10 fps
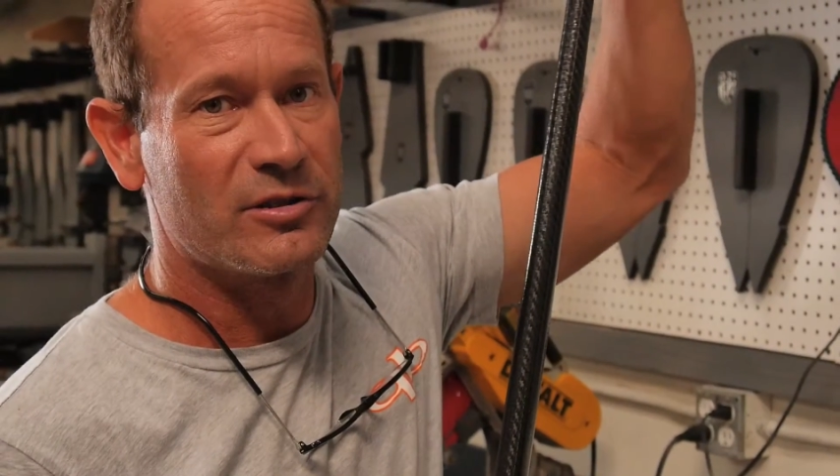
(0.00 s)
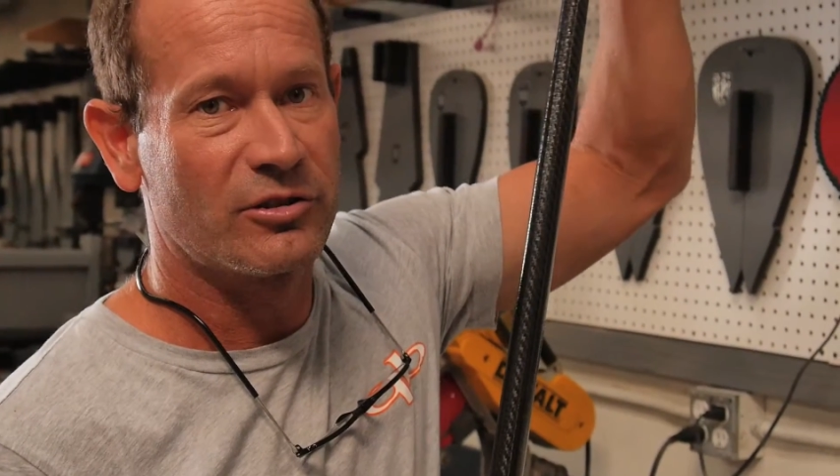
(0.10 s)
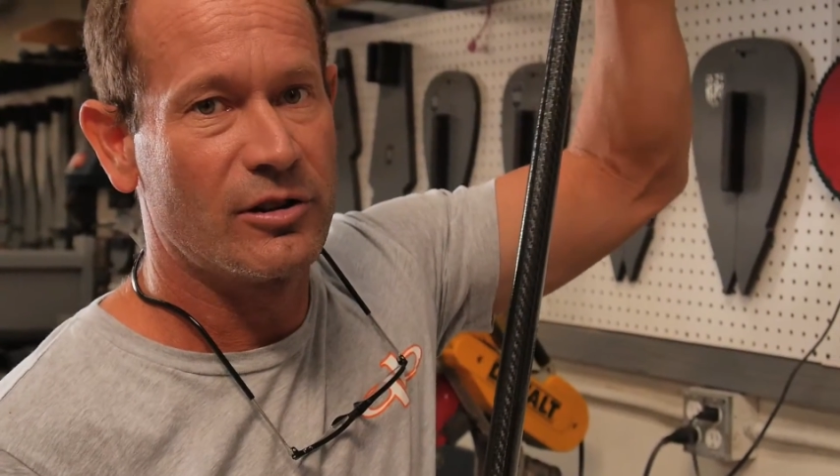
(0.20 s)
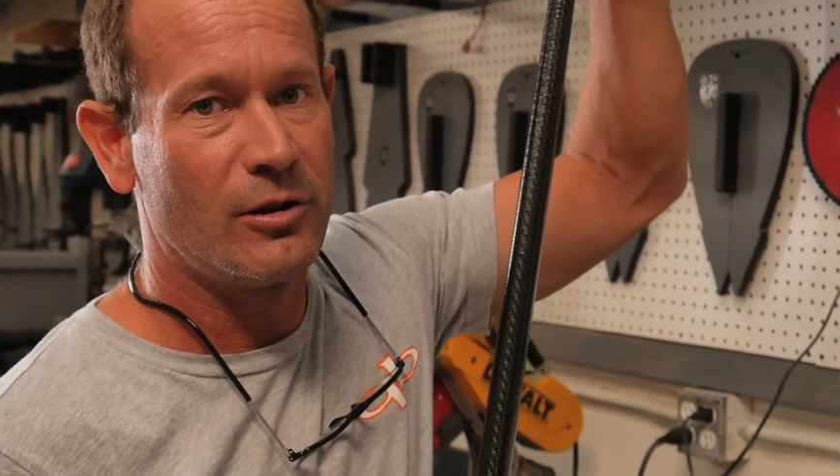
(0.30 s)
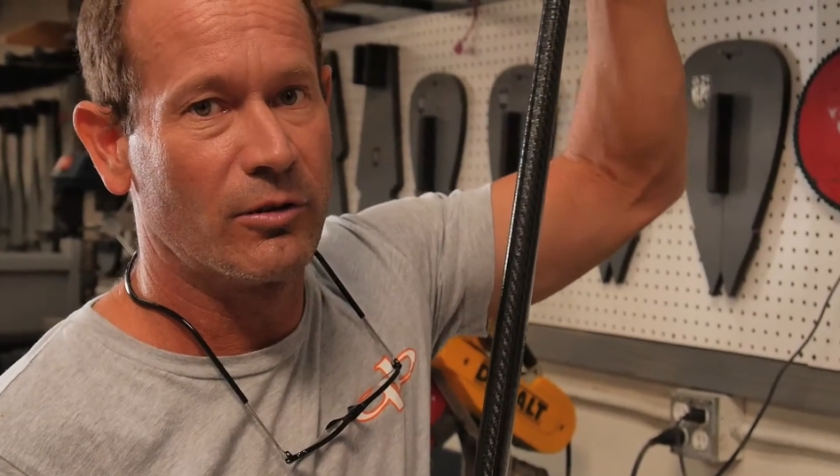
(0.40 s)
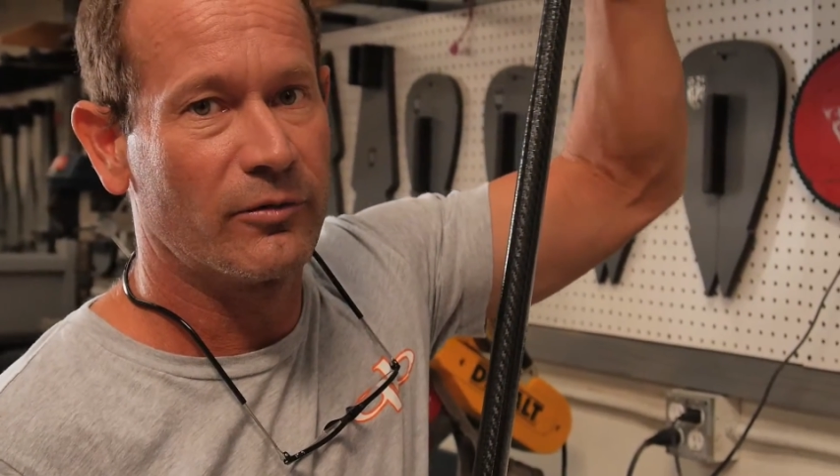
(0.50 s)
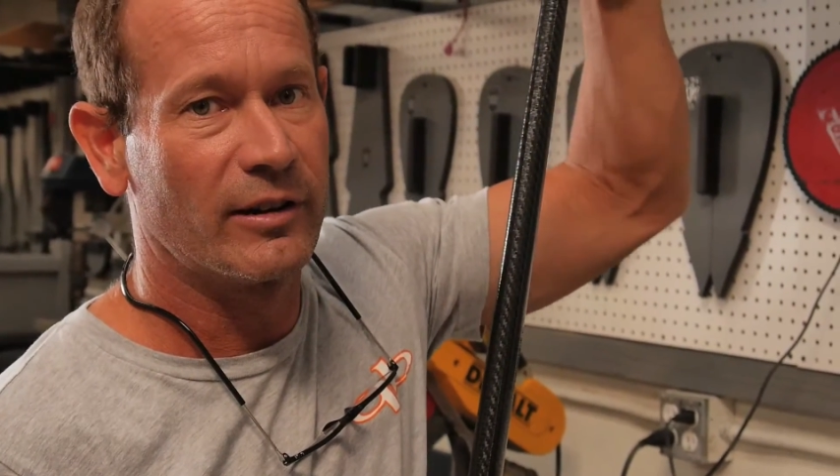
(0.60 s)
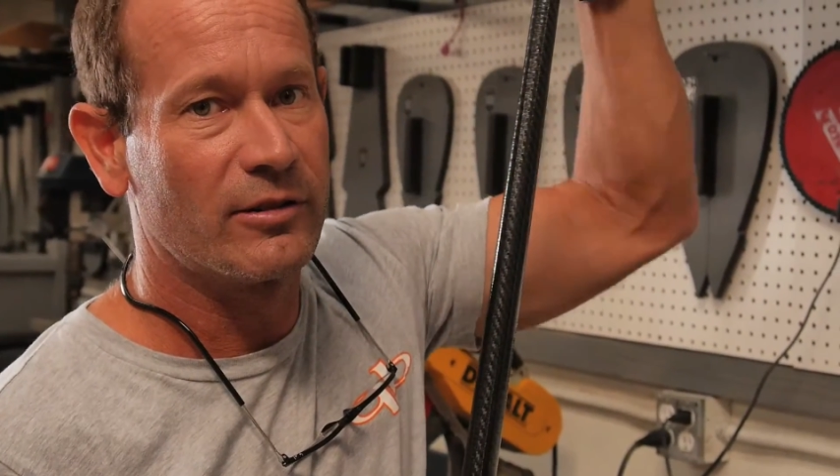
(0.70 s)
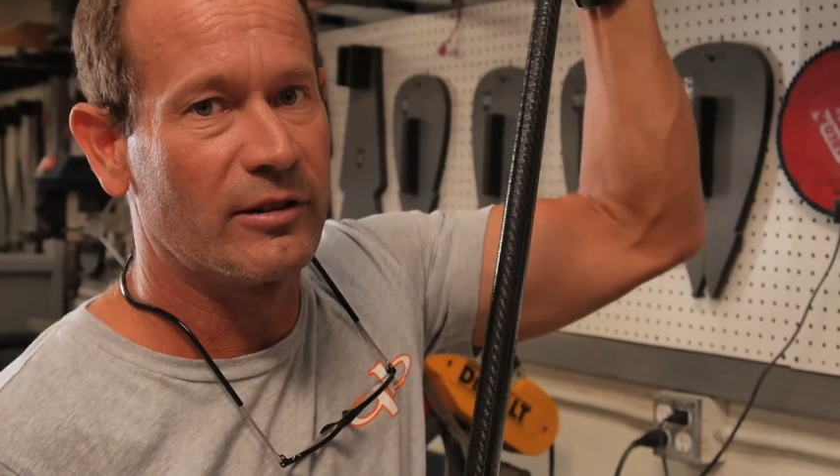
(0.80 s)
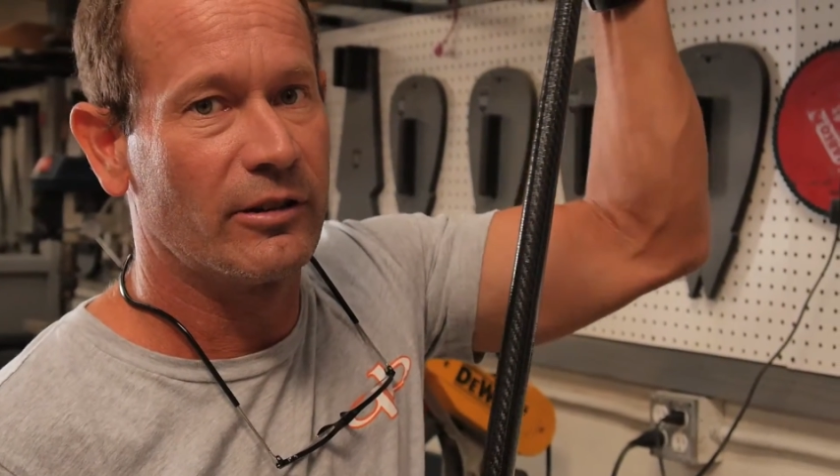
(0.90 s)
be sure you
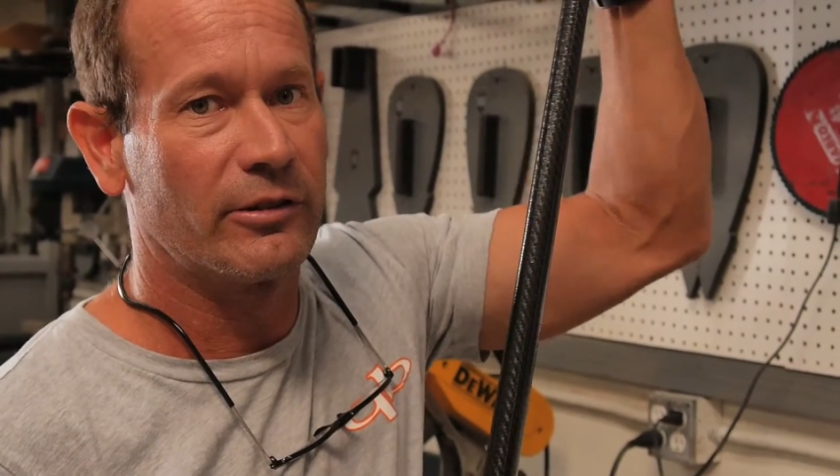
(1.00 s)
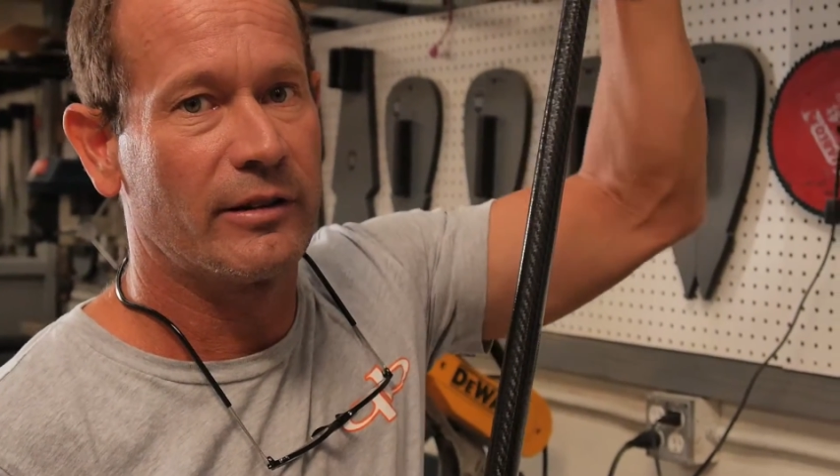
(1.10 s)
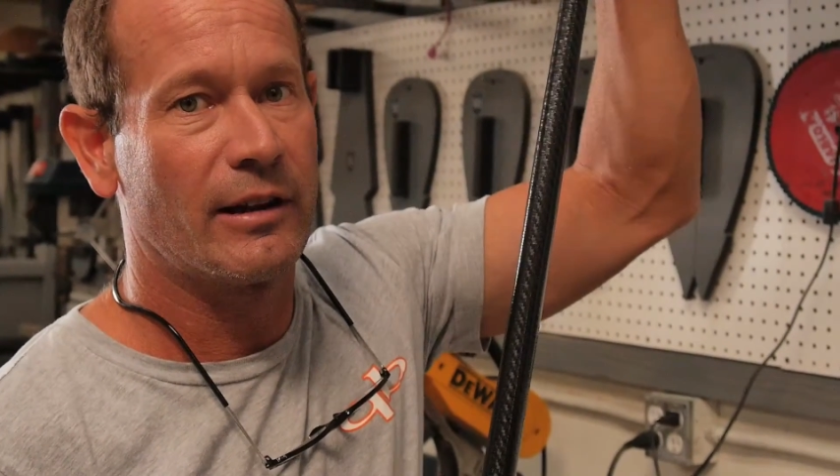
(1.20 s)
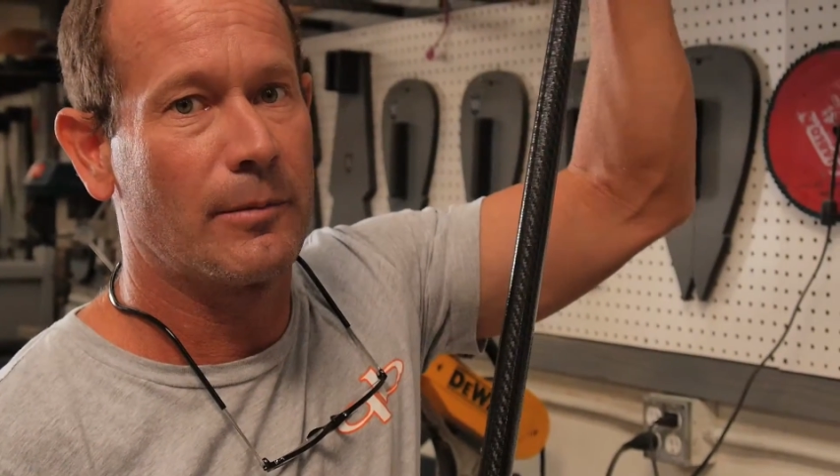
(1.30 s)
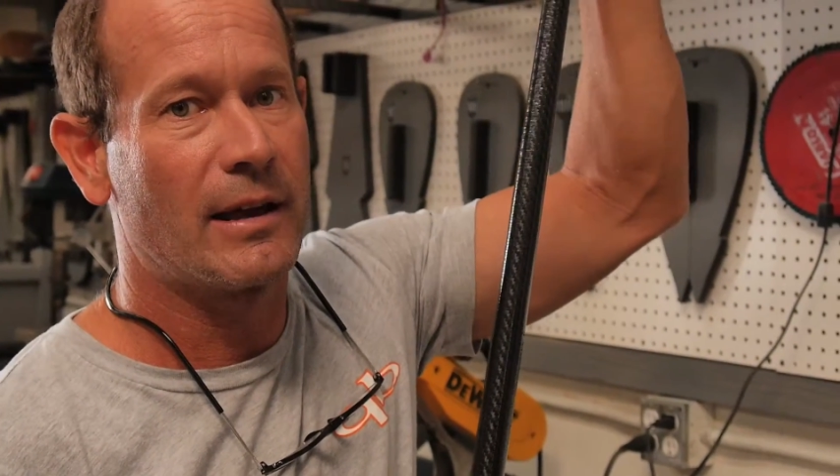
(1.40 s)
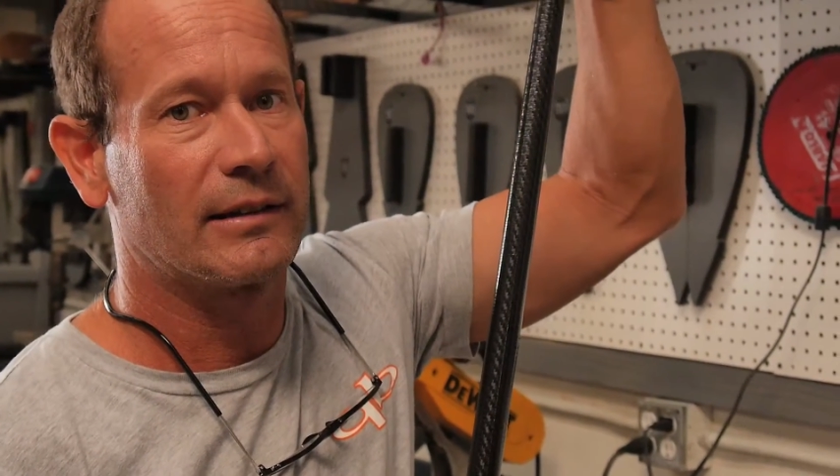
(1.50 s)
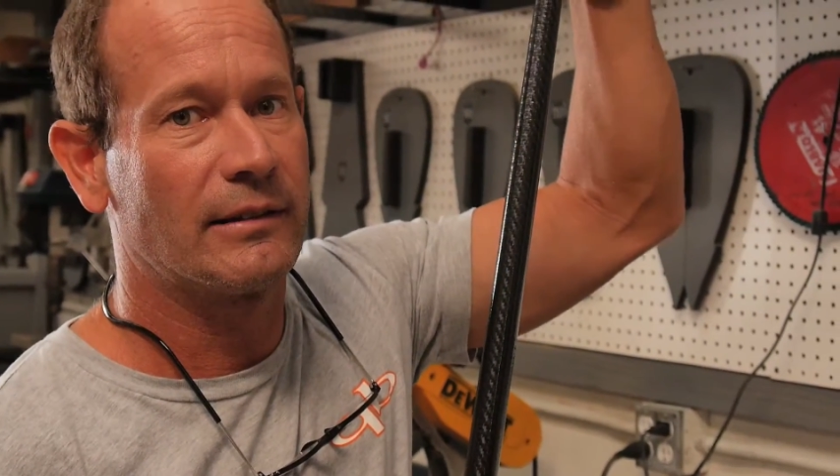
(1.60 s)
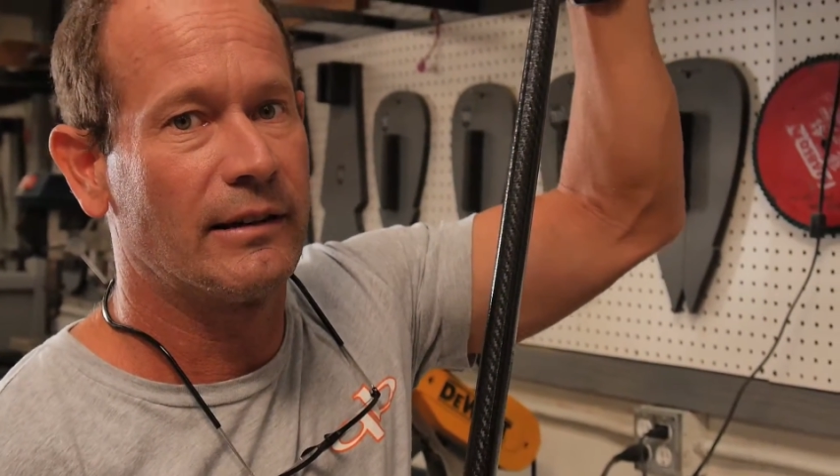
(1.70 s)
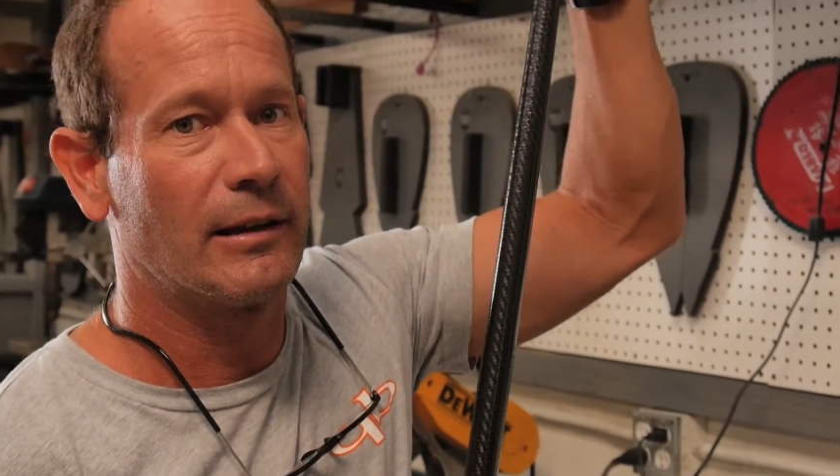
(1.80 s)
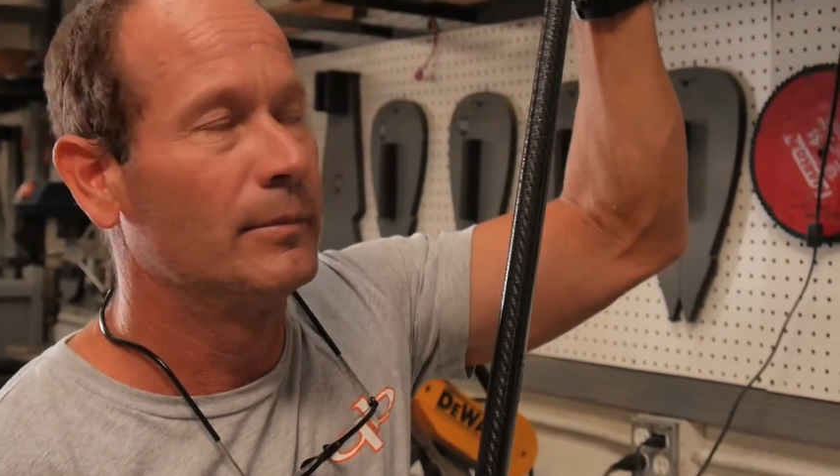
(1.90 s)
notify your dealer to get it back
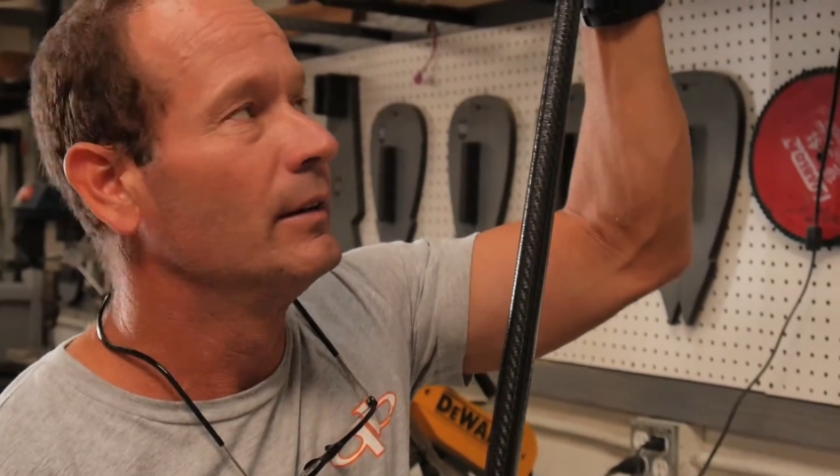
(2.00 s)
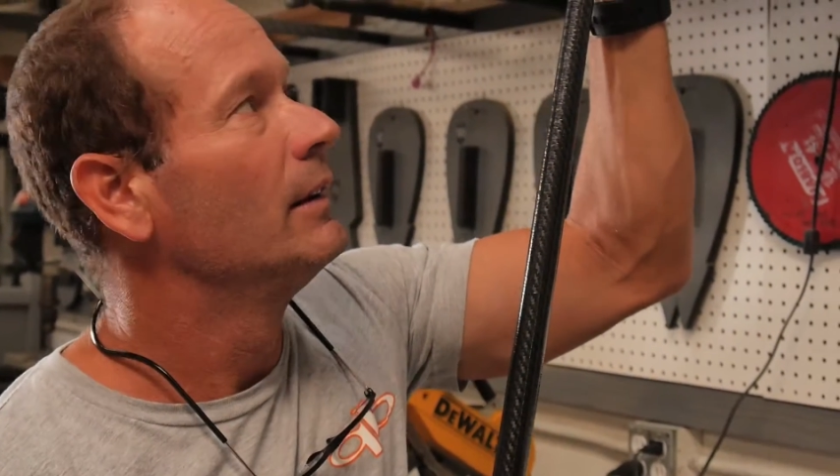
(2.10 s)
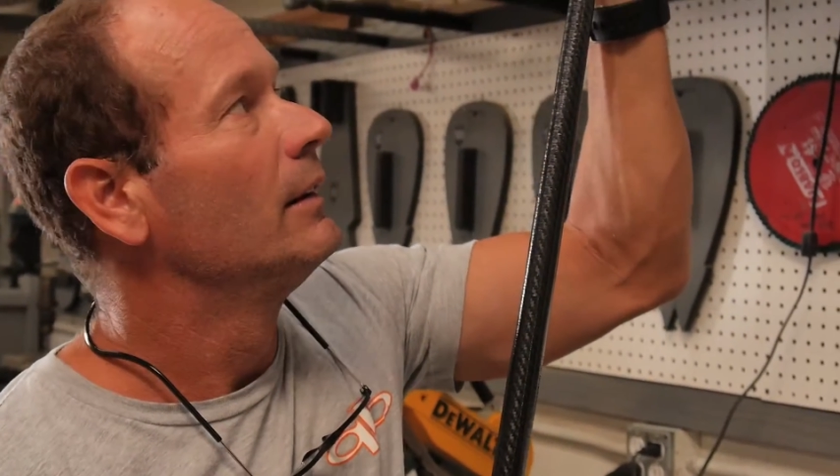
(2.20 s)
to them.